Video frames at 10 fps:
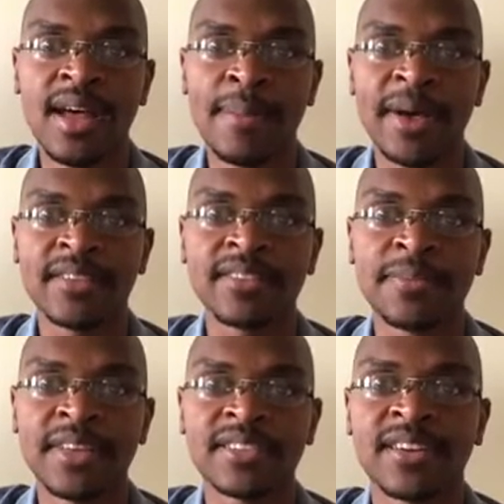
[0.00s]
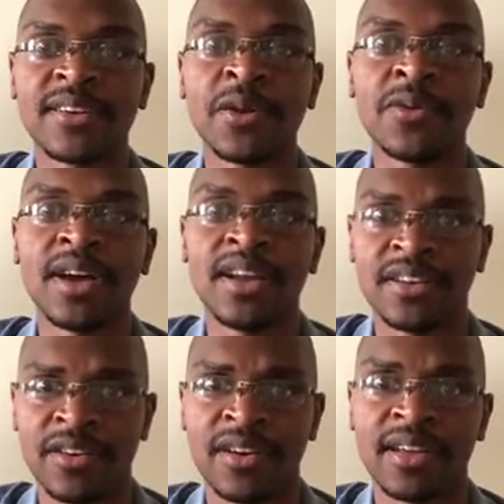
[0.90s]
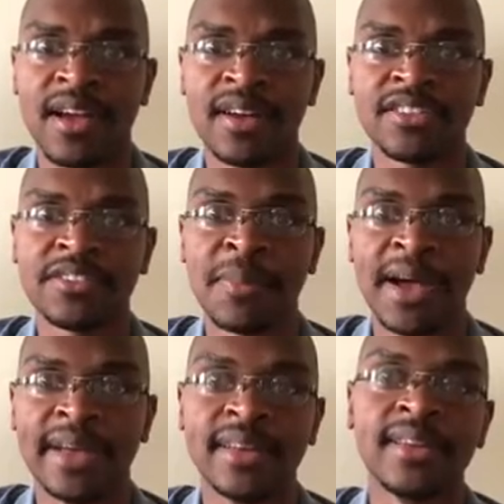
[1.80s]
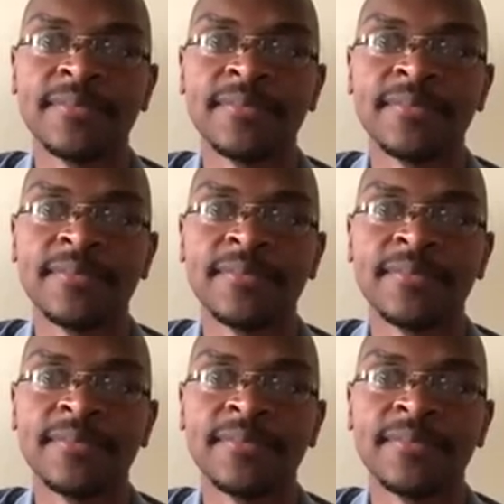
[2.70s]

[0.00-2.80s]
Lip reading: about some things that are going on in your unconscious mind.